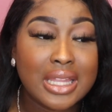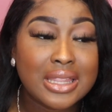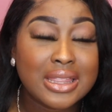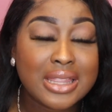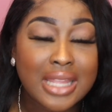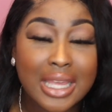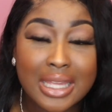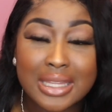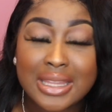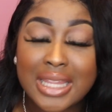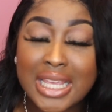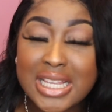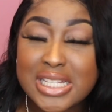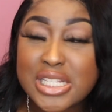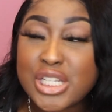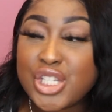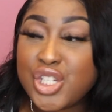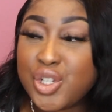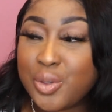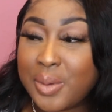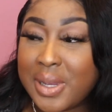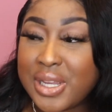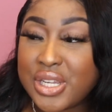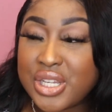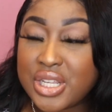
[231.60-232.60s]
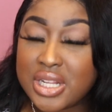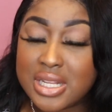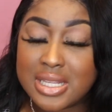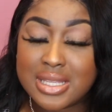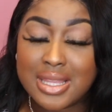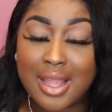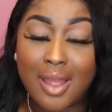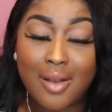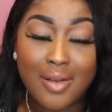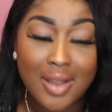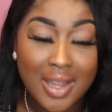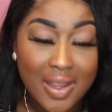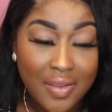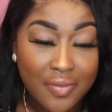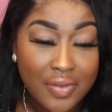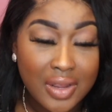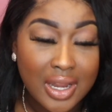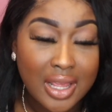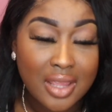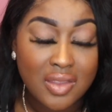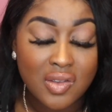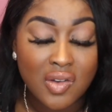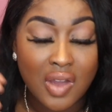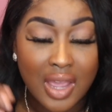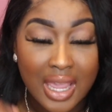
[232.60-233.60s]
That their situation is now living
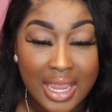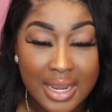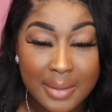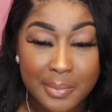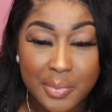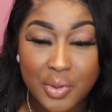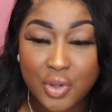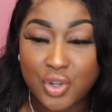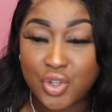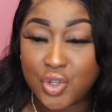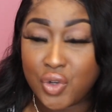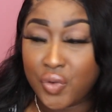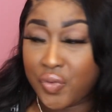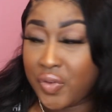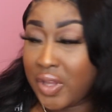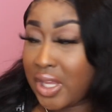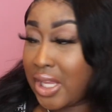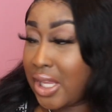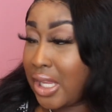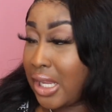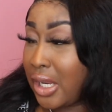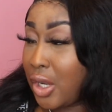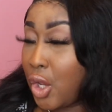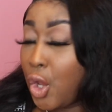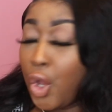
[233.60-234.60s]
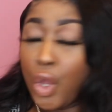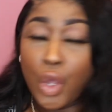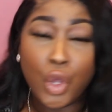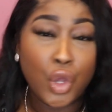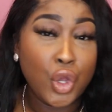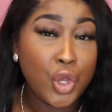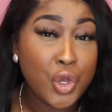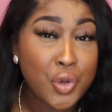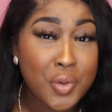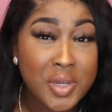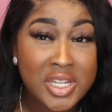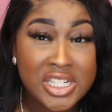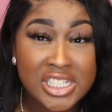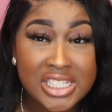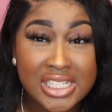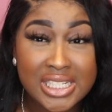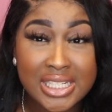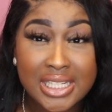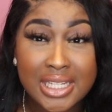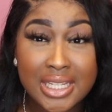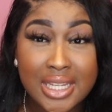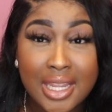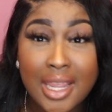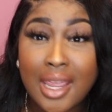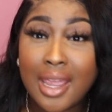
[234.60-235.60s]
in your head because you're thinking, who is
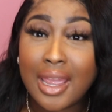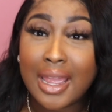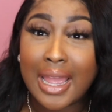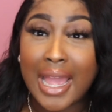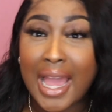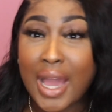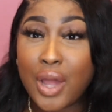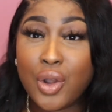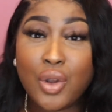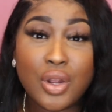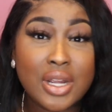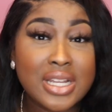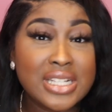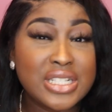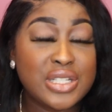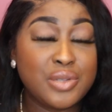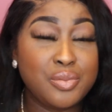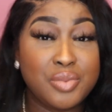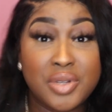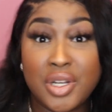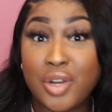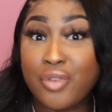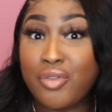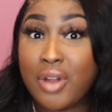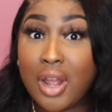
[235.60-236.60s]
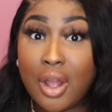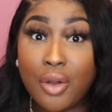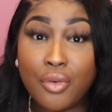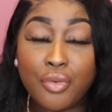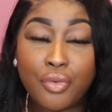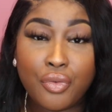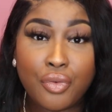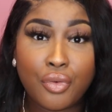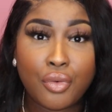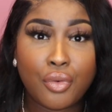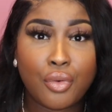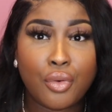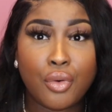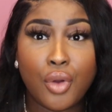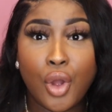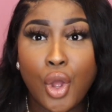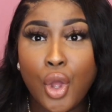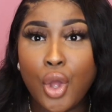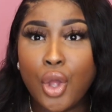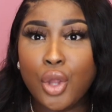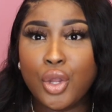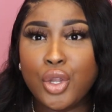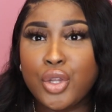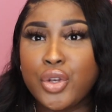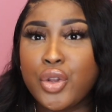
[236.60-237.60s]
she? How long has she been around for?
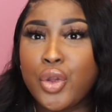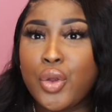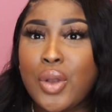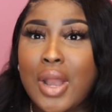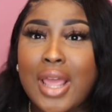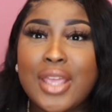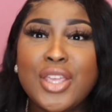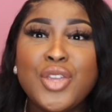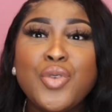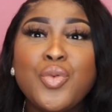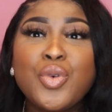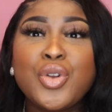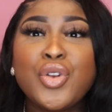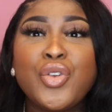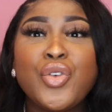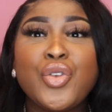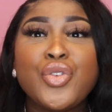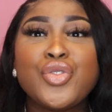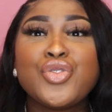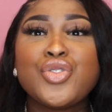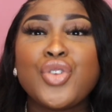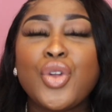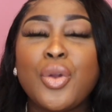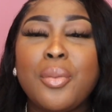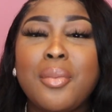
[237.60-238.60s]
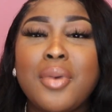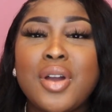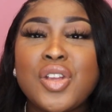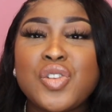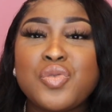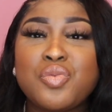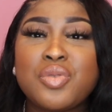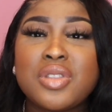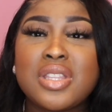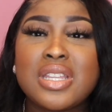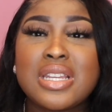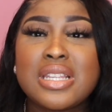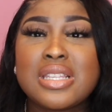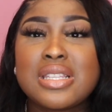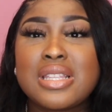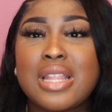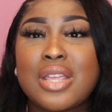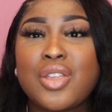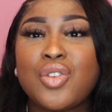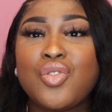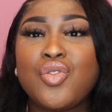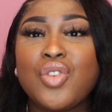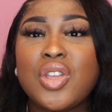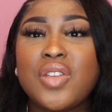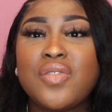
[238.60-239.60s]
You know, like you want to know so much, but then it's like
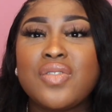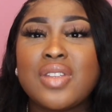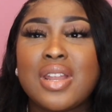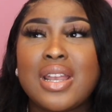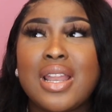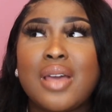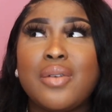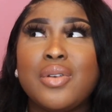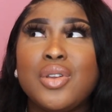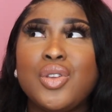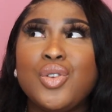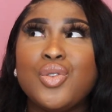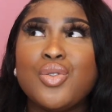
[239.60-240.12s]
you're not even allowing